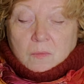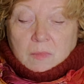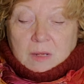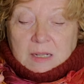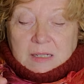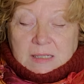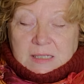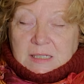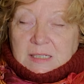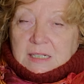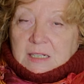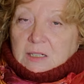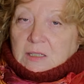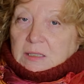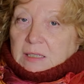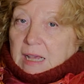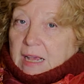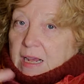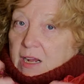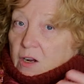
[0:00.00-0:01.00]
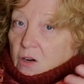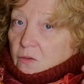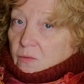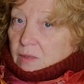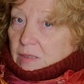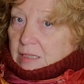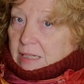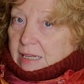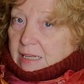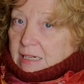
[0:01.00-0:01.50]
it's still air
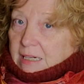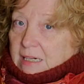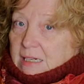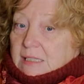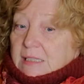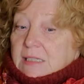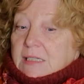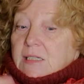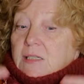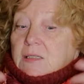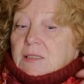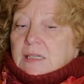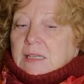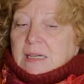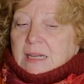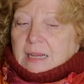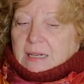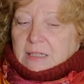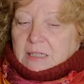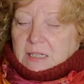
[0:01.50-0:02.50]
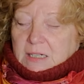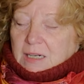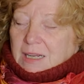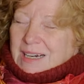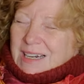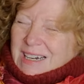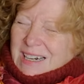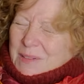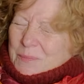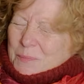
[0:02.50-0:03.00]
related, it's still connected. I
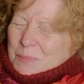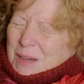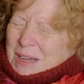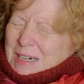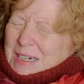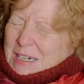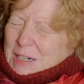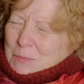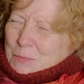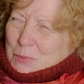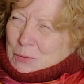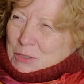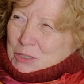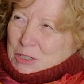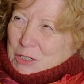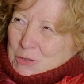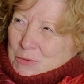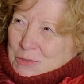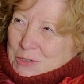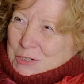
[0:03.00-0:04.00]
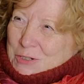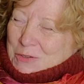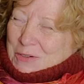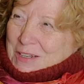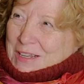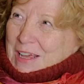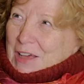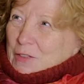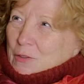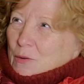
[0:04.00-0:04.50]
didn't put two and two
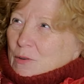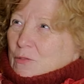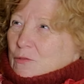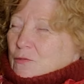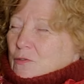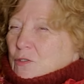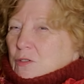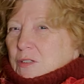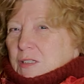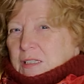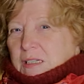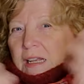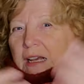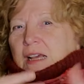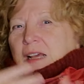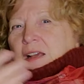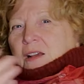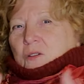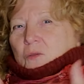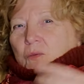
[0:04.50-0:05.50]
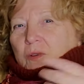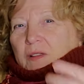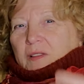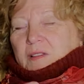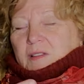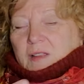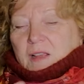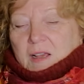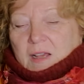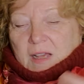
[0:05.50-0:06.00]
together at first with